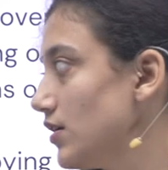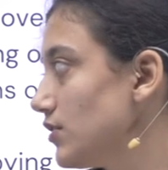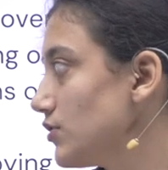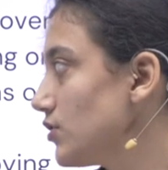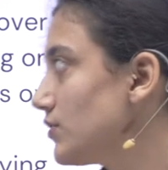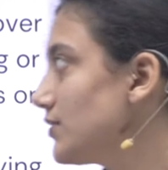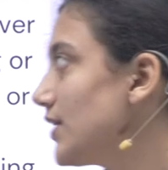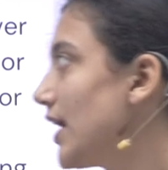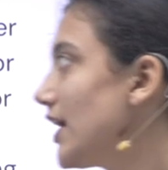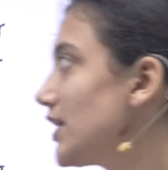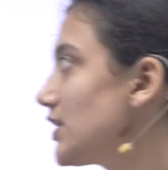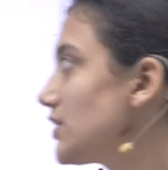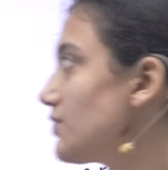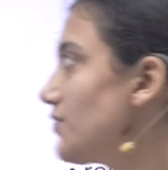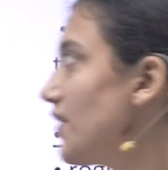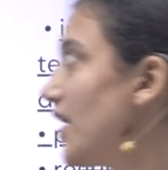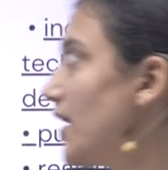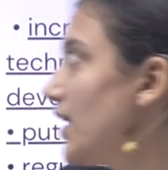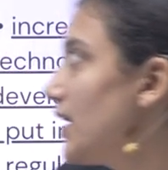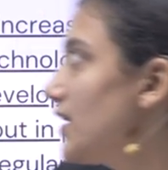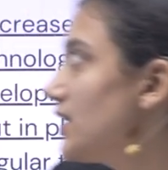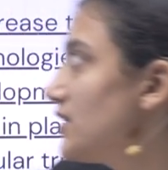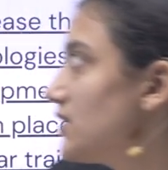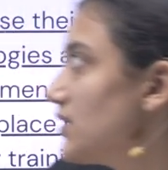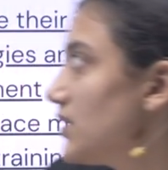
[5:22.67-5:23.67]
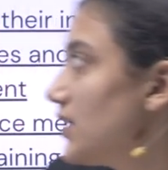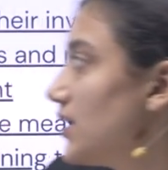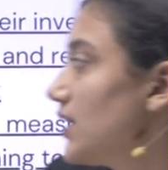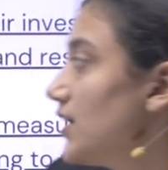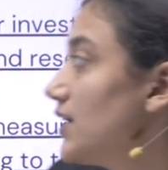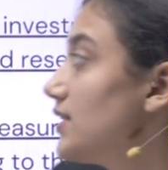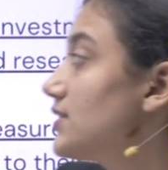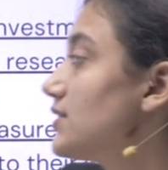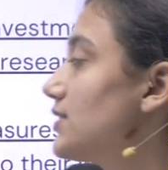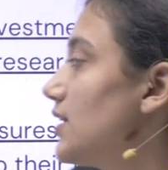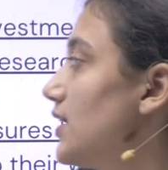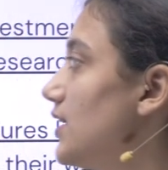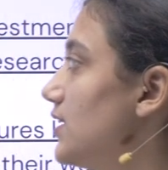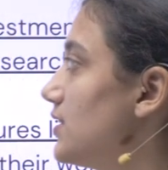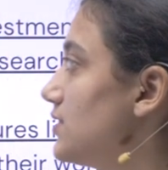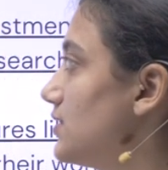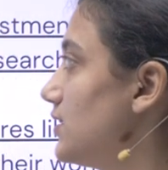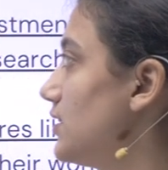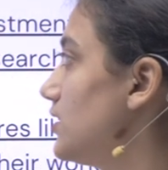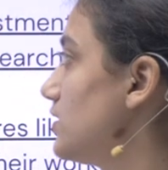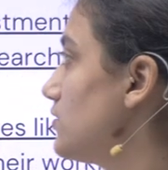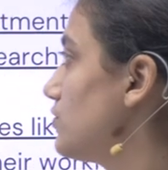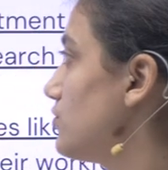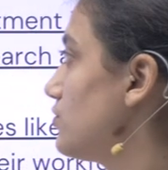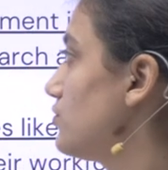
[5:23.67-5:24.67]
So that's why it is
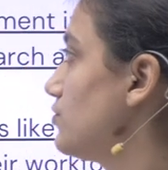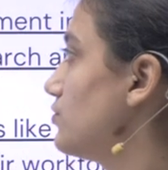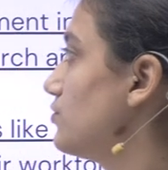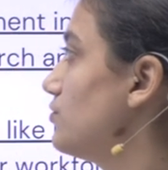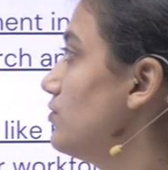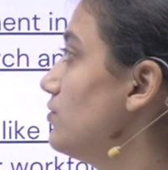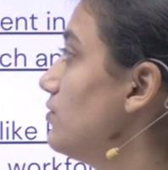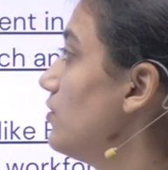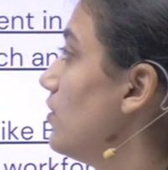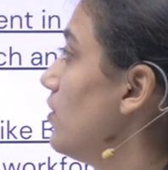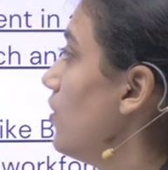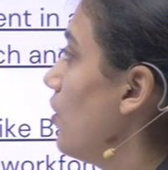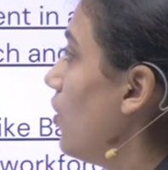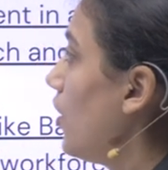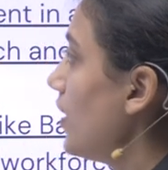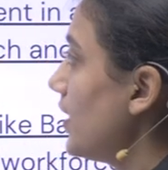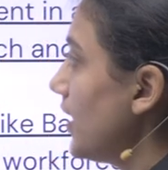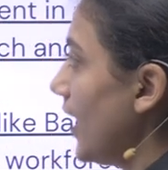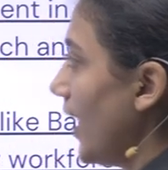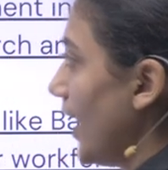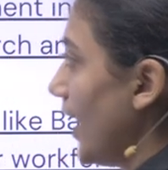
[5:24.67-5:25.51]
easy to do on